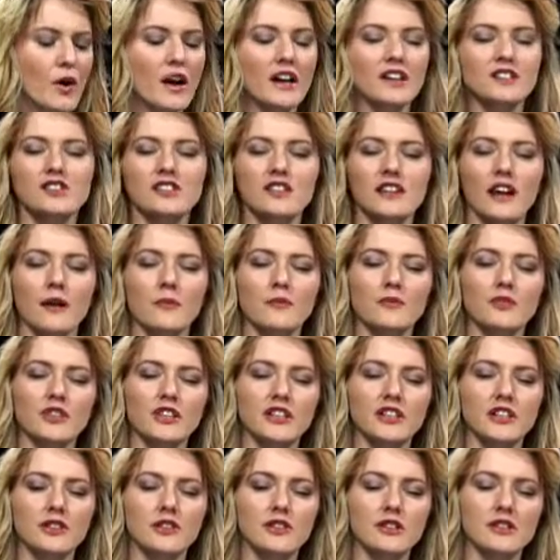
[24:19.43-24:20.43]
Well, actually, I'm
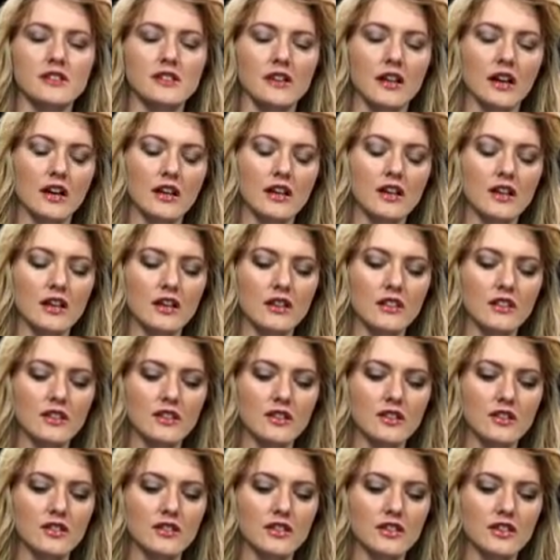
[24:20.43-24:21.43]
really curious.
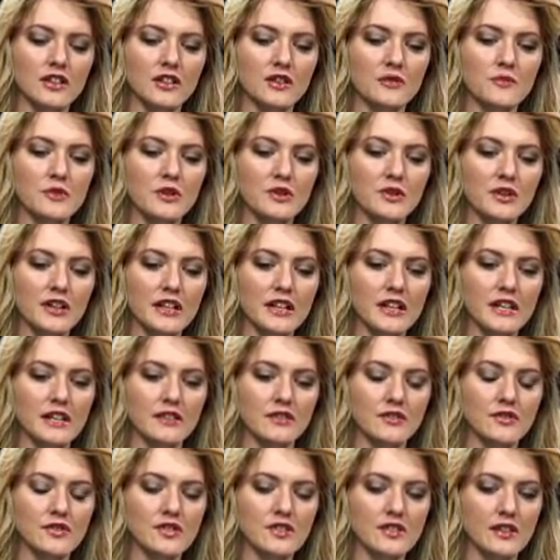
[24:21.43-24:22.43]
The
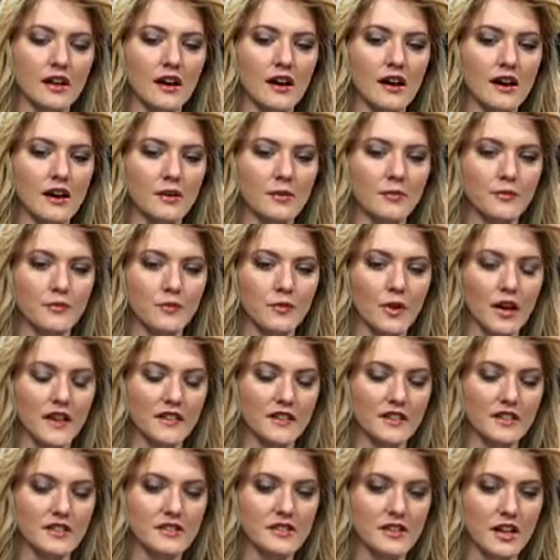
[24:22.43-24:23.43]
communities
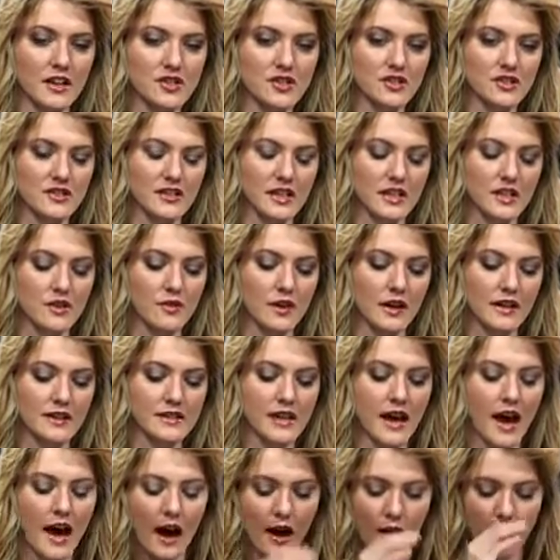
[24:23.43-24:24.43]
and the discussions that you
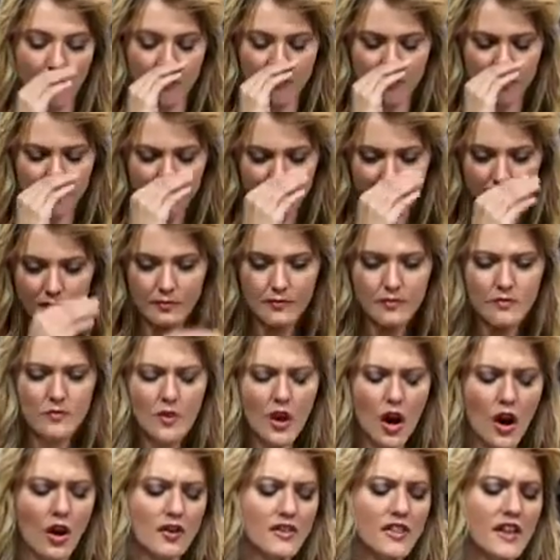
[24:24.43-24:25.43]
guys have,
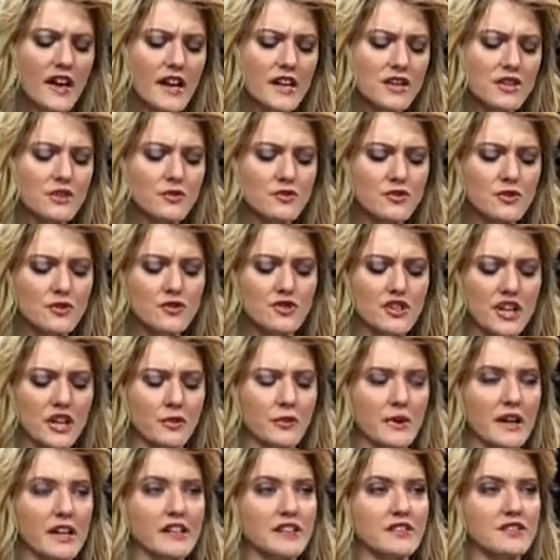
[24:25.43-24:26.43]
are they user
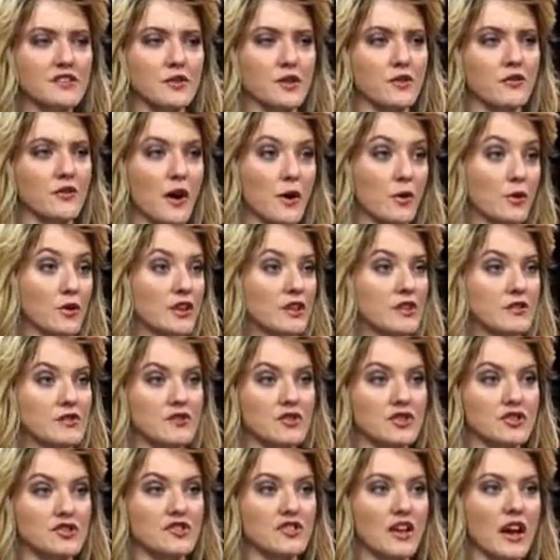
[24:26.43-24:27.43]
generated? So if I were to
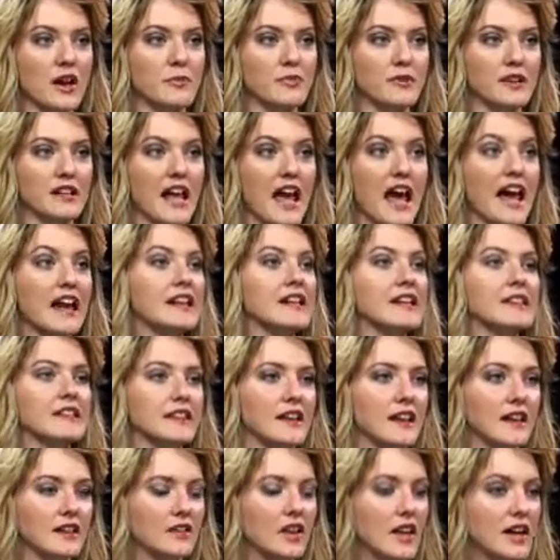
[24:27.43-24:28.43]
just type in
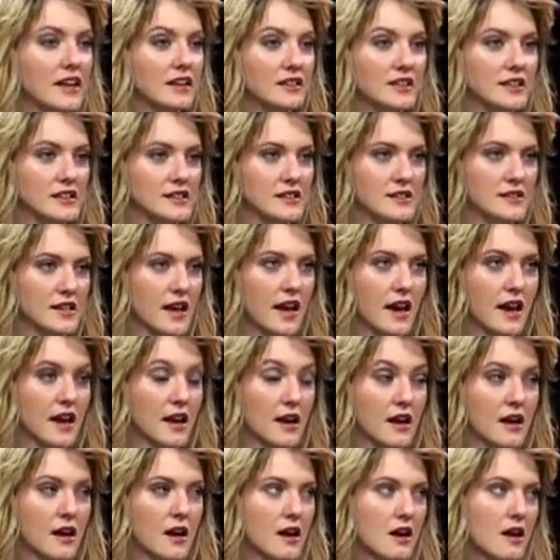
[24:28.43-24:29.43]
anything, like let's
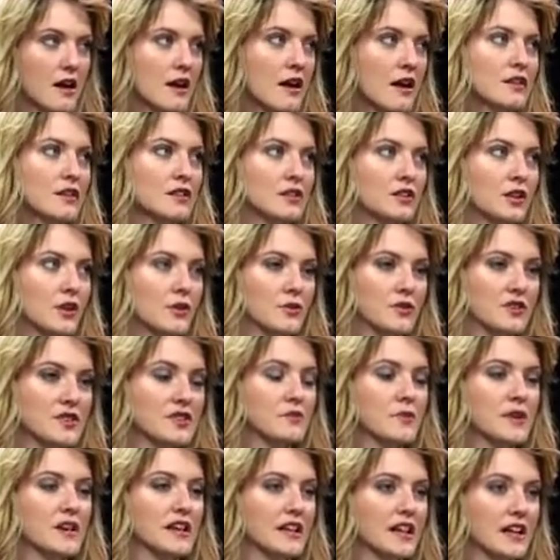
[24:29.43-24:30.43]
say, you know,
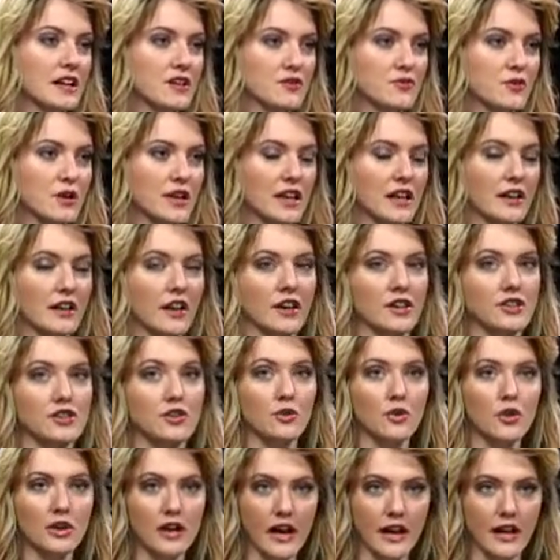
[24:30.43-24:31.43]
This Week in Android, and on
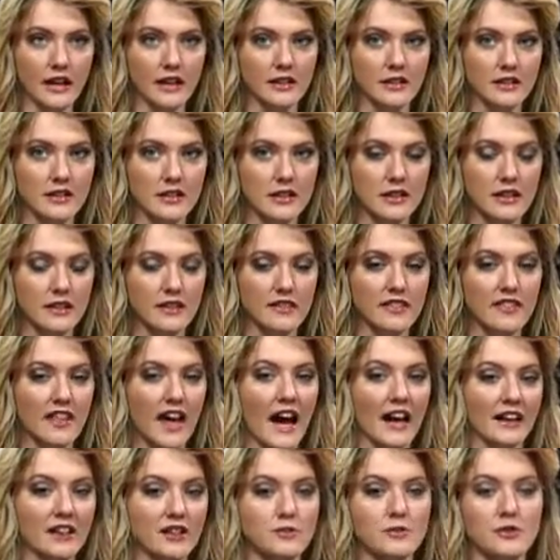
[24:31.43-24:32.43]
your end,
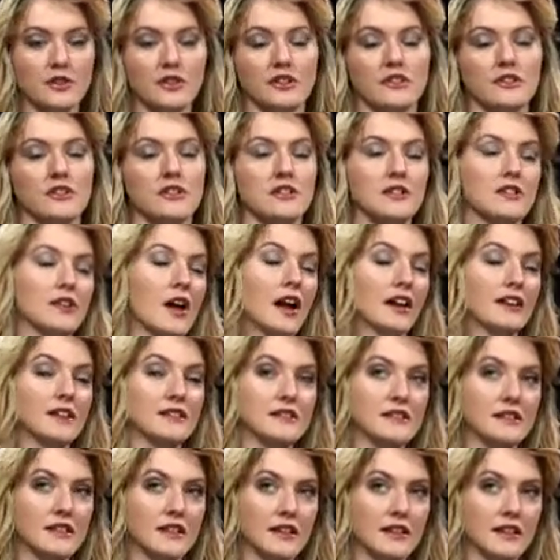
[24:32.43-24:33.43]
that community did not
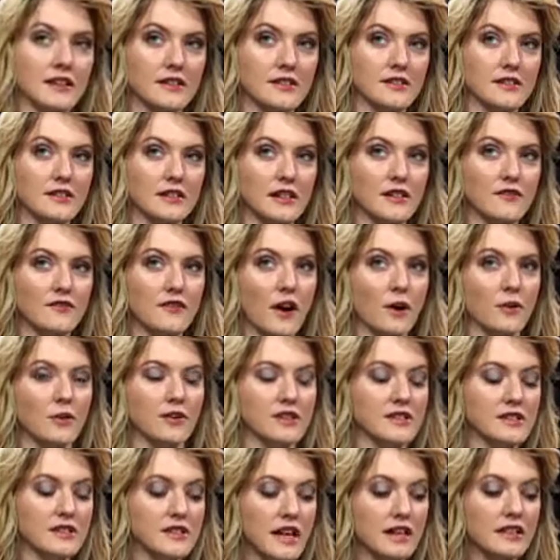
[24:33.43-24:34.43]
exist. If I
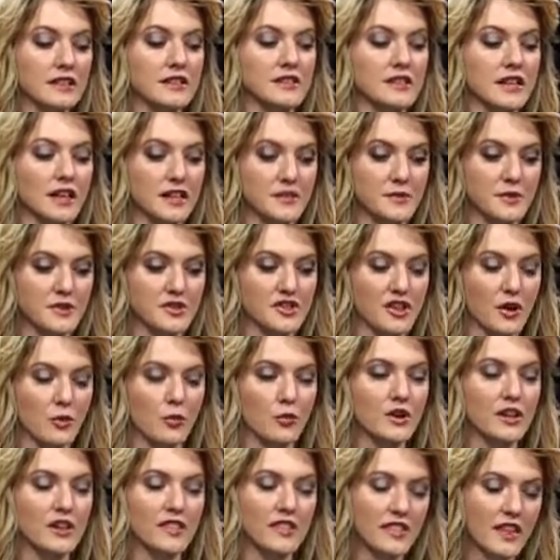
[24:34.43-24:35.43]
were to send a text
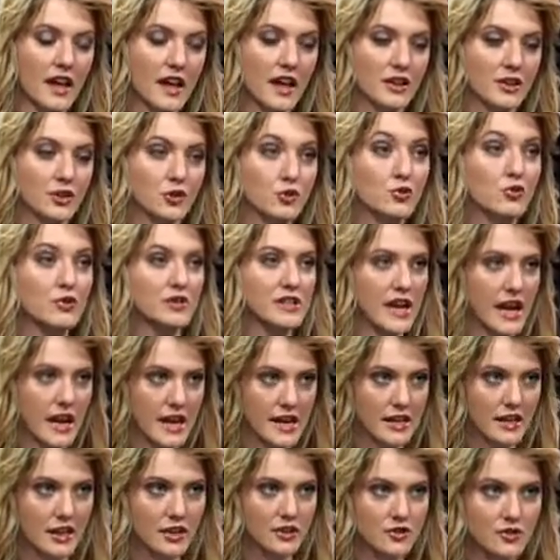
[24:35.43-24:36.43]
message, would it then
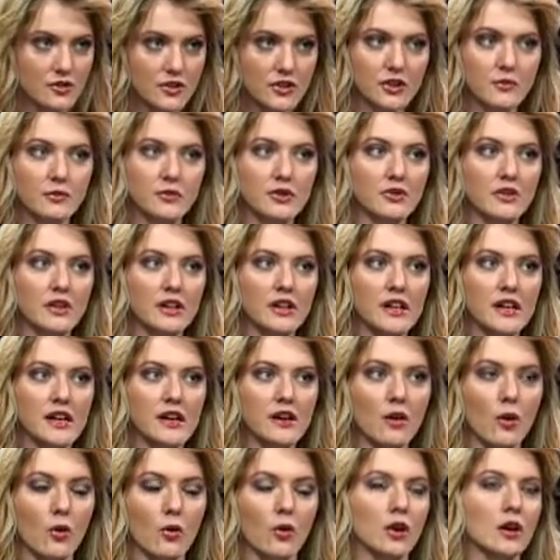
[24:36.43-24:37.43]
create a new
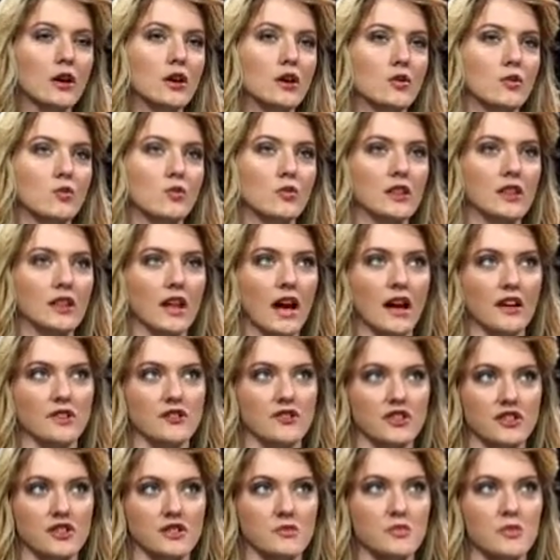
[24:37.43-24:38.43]
community, or would
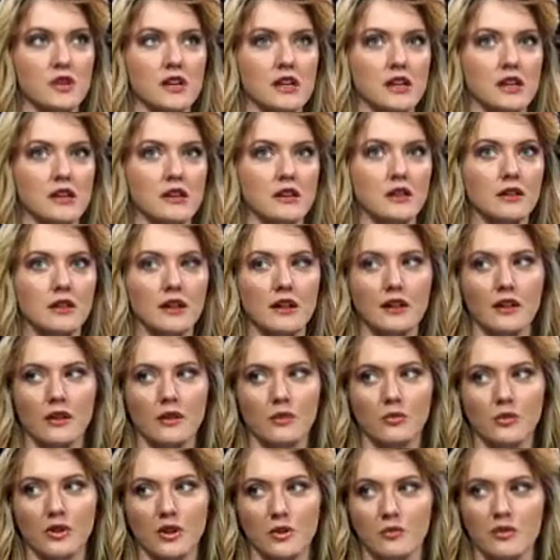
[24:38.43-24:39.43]
that just be,
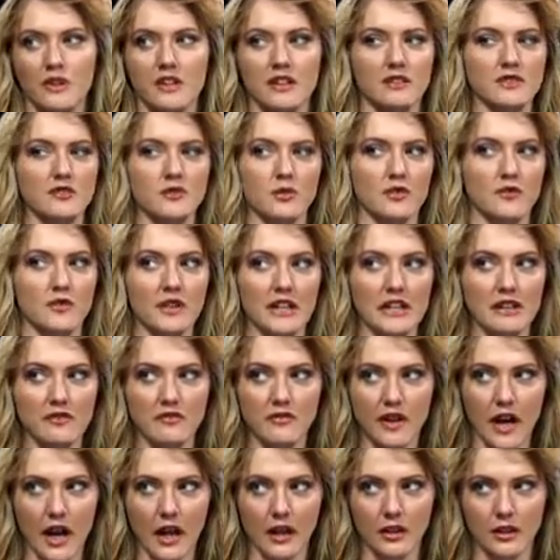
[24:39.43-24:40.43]
would it be sort of an
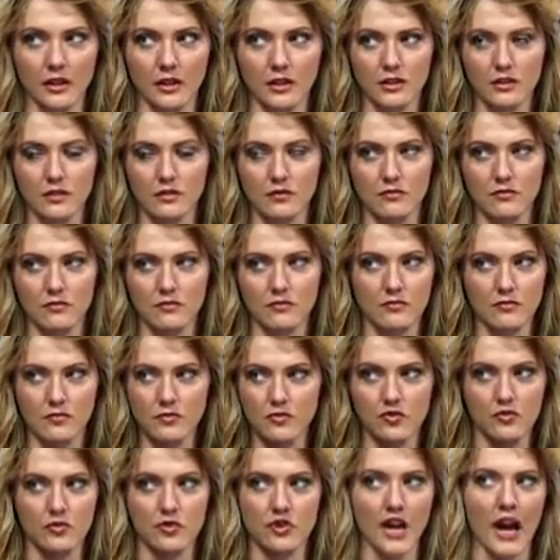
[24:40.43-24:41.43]
invalid
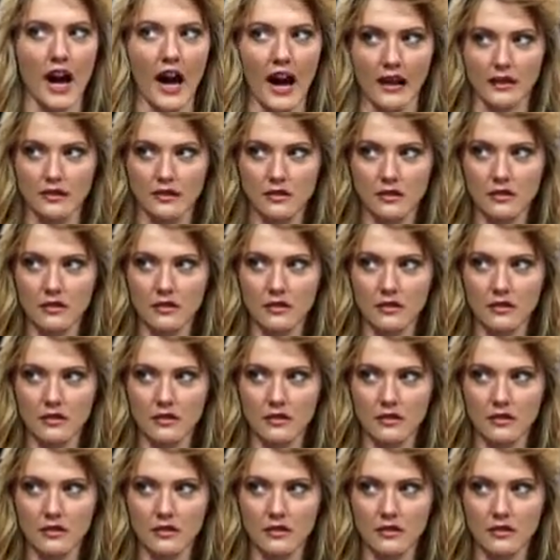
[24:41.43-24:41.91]
chat?